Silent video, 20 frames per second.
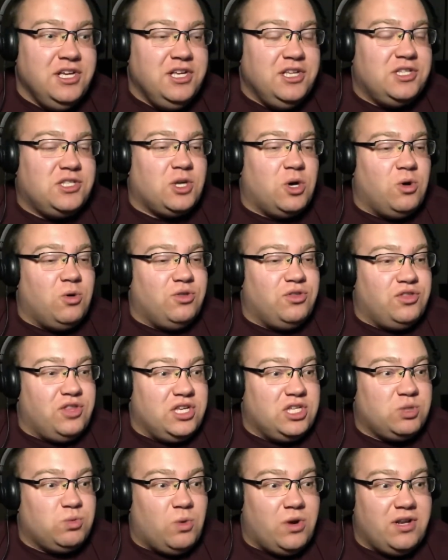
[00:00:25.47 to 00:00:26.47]
So
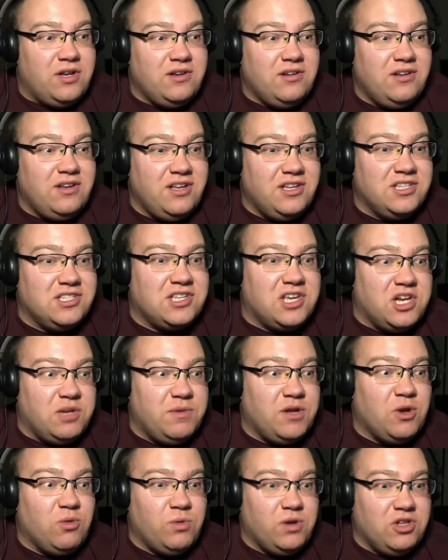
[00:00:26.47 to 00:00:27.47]
this one is going to
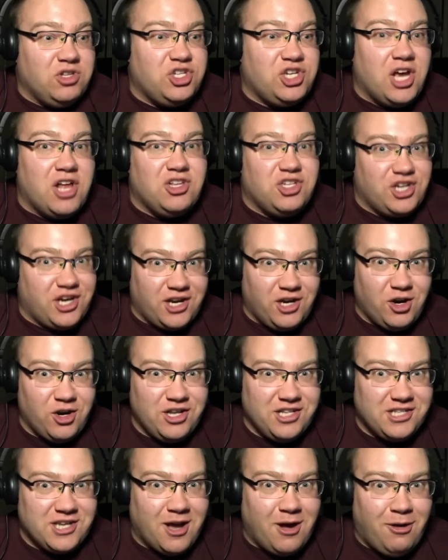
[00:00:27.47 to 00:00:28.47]
be a real challenge, I can
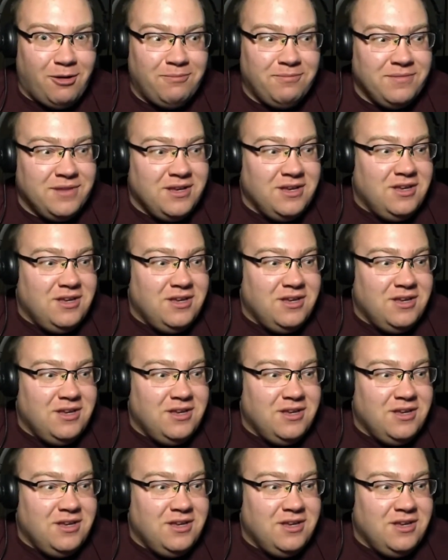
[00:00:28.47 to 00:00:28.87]
already tell.